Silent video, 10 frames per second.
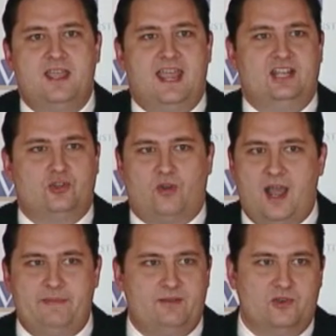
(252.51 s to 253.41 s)
And
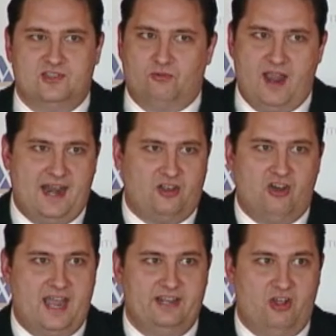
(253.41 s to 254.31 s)
Turabi was a radical
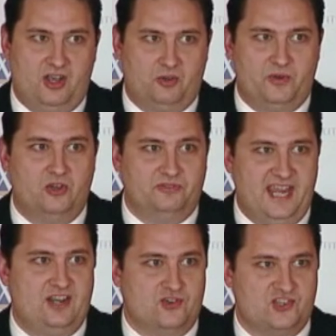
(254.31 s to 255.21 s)
ideologue, a real
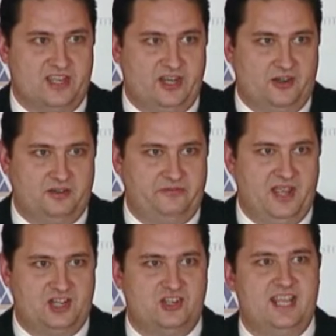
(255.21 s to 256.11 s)
dangerous thinker. If you
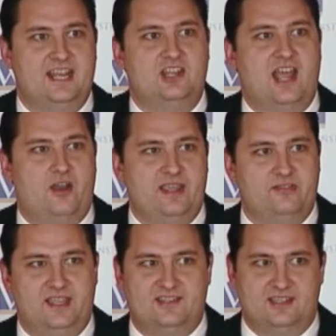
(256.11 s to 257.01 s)
actually get into how he
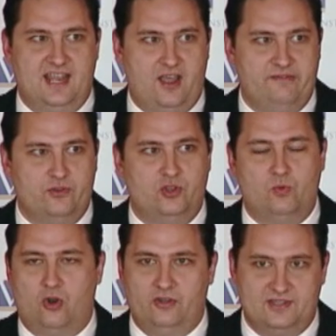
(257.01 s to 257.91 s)
thinks and how he viewed the
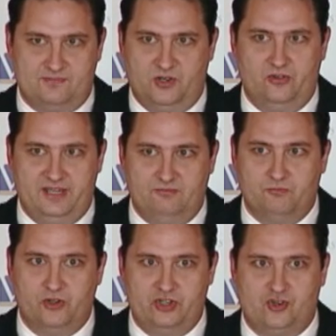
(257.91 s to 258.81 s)
world, it's really,
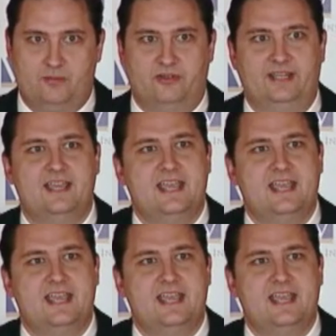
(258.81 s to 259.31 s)
really troubling.